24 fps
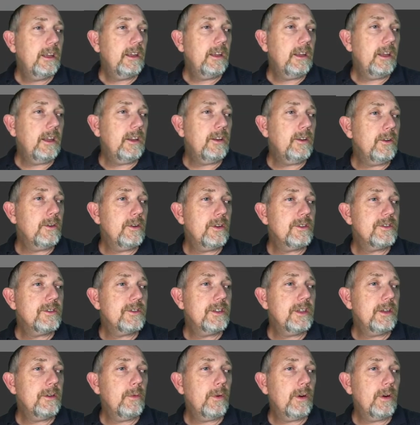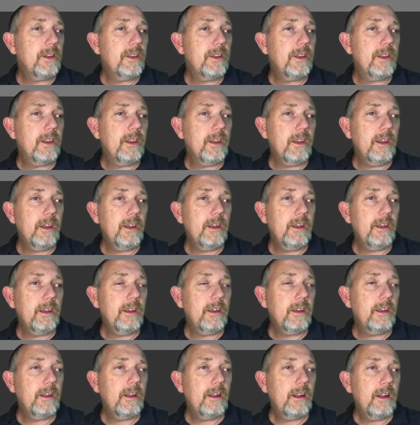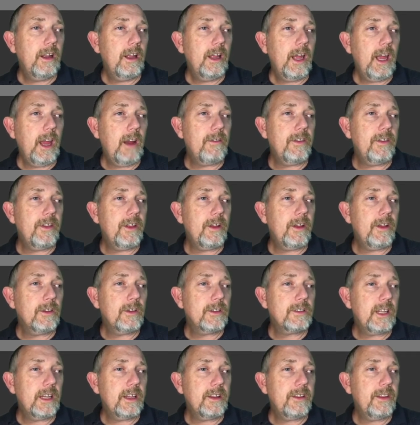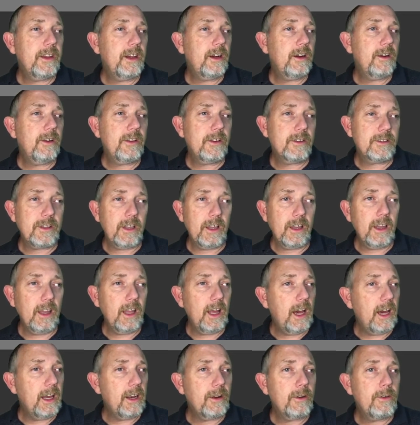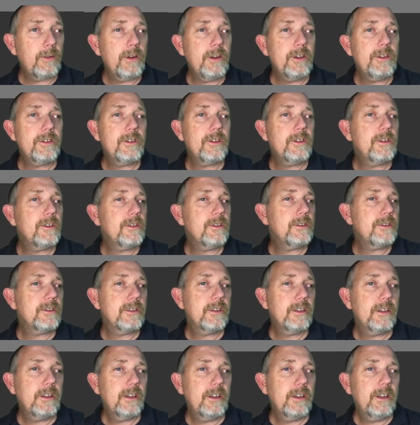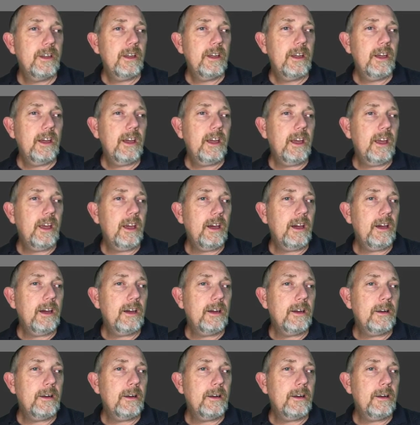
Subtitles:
and you can see what the everything looks like there. There's a lot of creatures, and